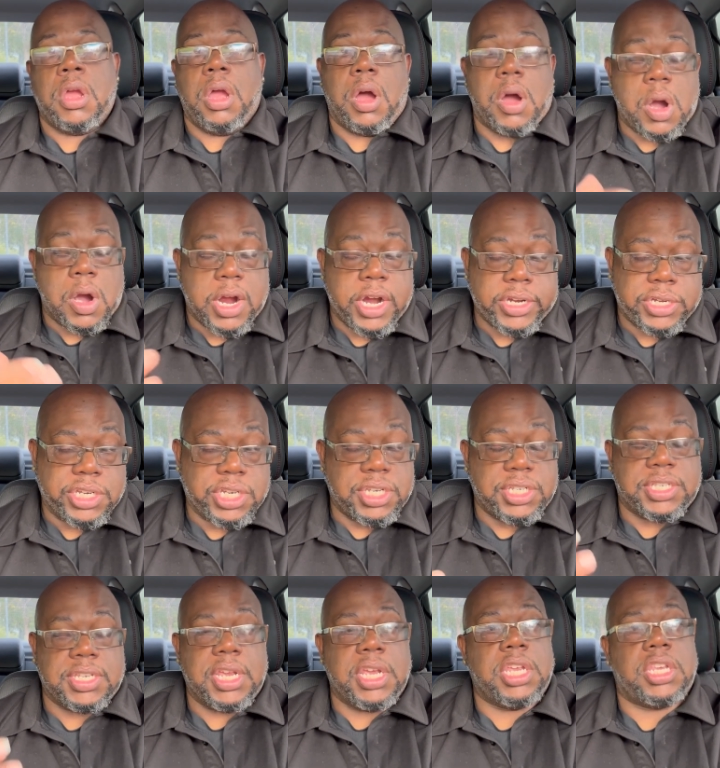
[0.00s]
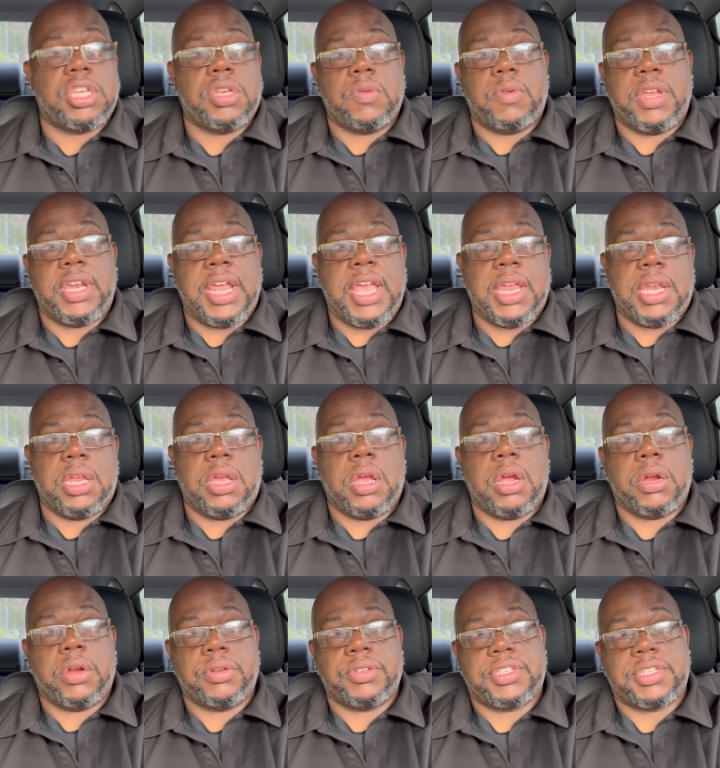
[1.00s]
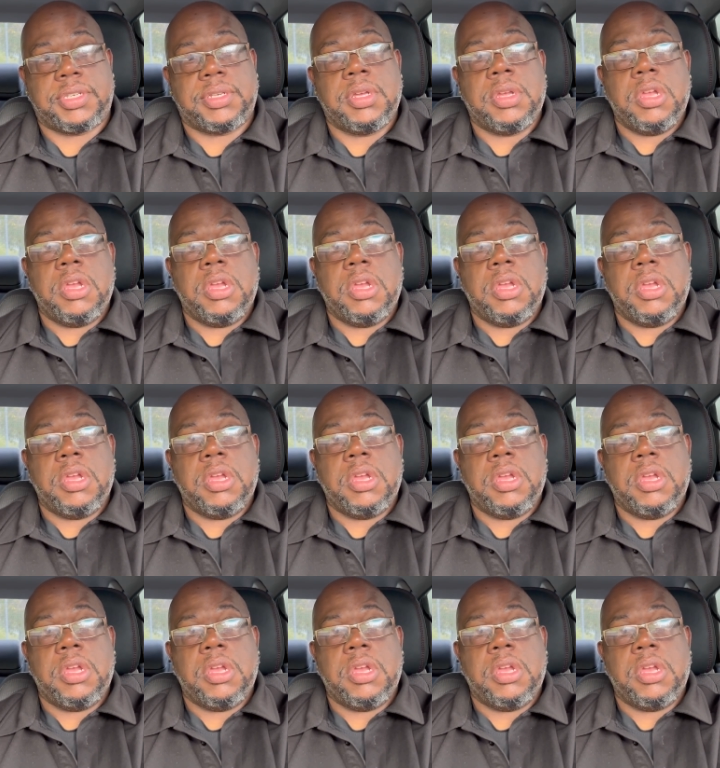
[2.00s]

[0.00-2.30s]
or just EQing 80 hertz